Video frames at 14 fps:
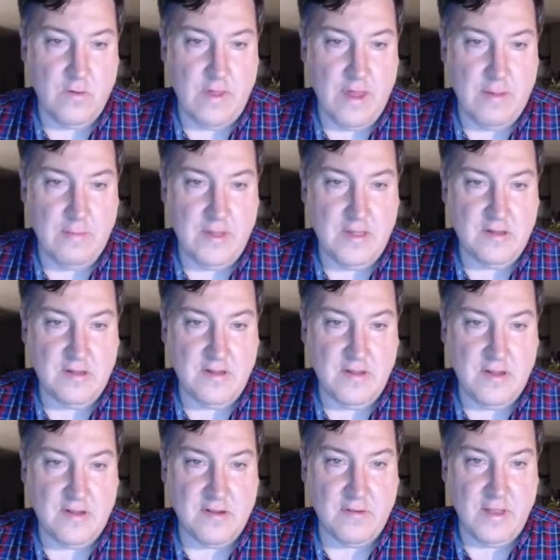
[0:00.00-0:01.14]
that means
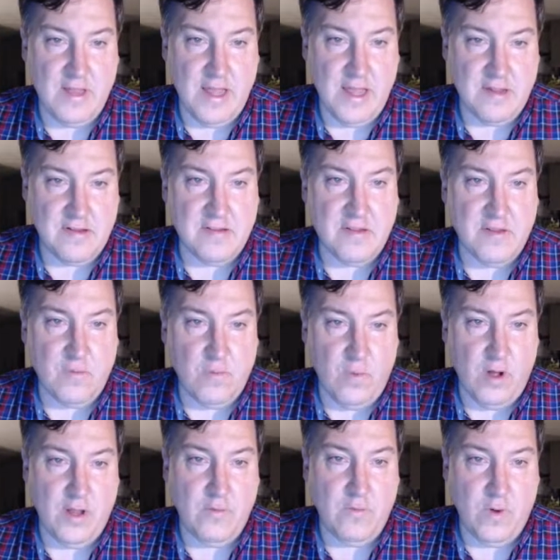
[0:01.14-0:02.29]
these are less than
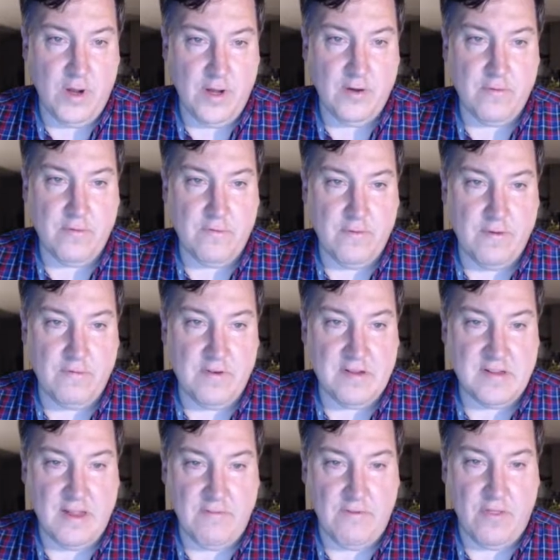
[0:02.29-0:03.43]

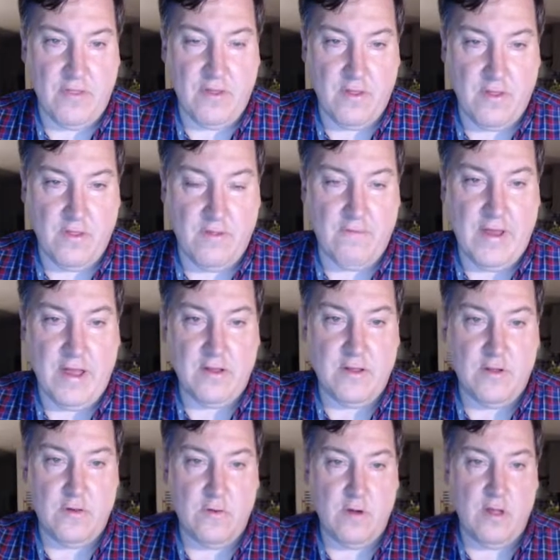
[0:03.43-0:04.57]
1/157th the
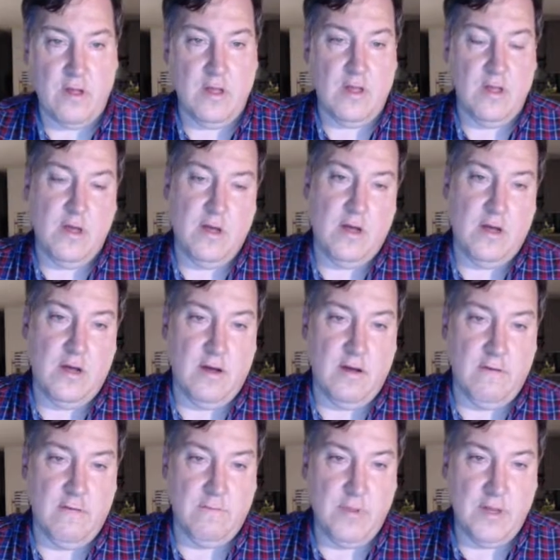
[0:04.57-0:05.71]
value
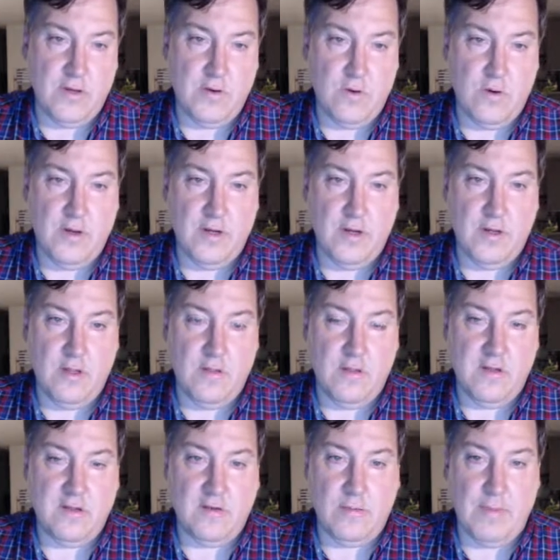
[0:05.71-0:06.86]
of Bitcoin.
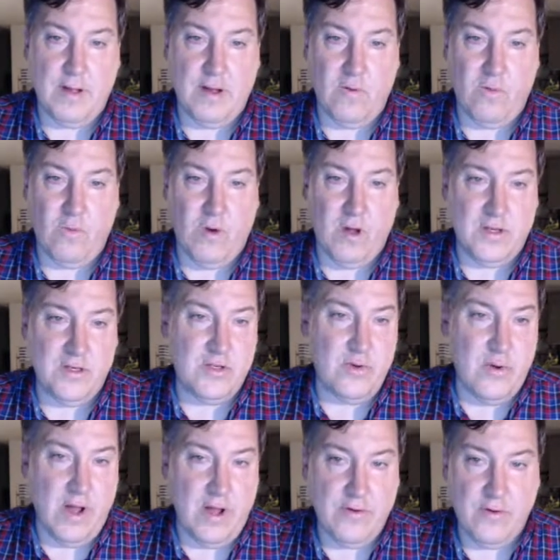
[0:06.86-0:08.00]
These are about
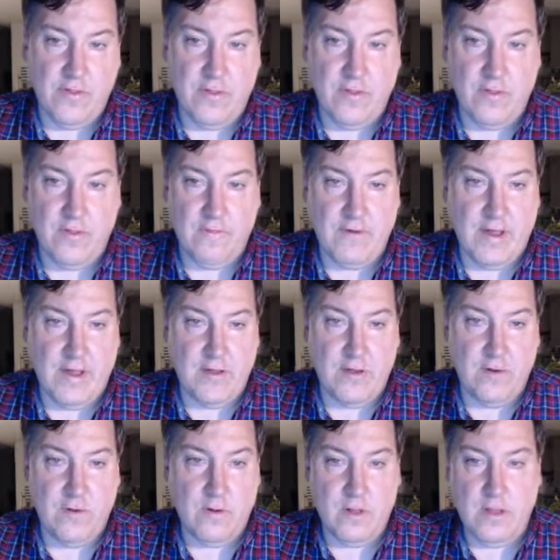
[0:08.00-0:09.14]
1/200th the
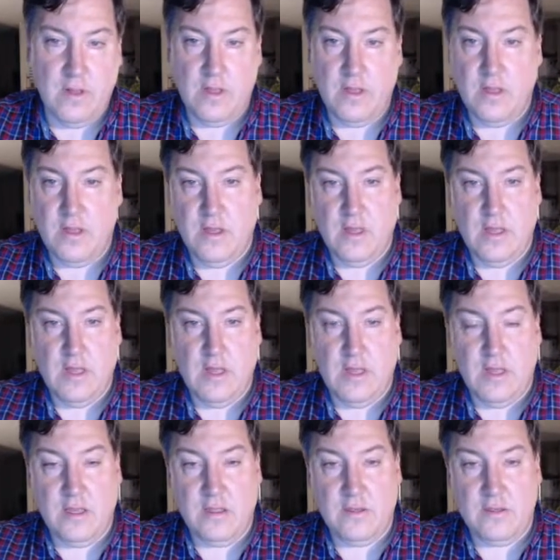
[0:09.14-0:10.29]
value.
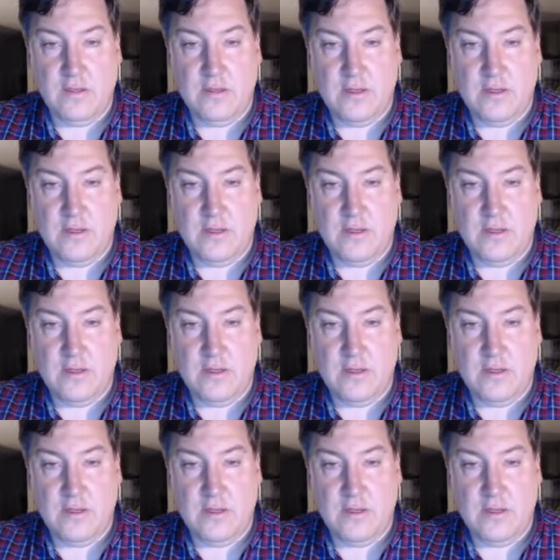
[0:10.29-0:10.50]
And